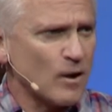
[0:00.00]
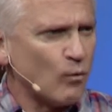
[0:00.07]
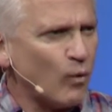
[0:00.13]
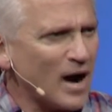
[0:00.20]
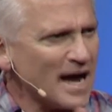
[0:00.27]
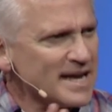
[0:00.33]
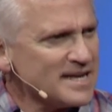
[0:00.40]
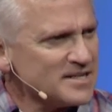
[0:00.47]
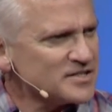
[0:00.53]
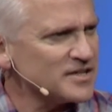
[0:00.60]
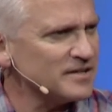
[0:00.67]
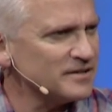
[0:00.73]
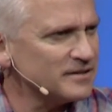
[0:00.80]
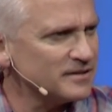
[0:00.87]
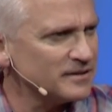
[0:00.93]
Why is
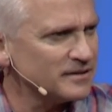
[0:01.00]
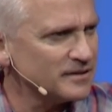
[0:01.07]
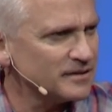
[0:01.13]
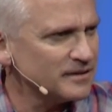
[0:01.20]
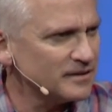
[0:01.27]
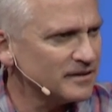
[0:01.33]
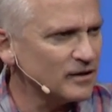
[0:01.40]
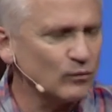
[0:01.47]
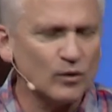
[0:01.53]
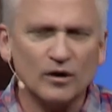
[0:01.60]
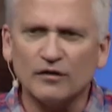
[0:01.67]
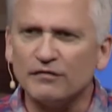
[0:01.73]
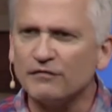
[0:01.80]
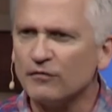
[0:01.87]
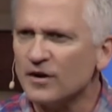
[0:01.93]
it that we're
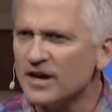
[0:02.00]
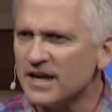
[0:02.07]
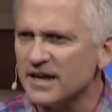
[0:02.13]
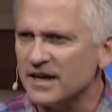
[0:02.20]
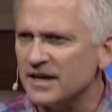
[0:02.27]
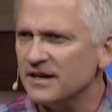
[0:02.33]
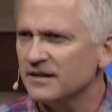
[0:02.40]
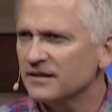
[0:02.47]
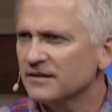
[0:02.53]
afraid?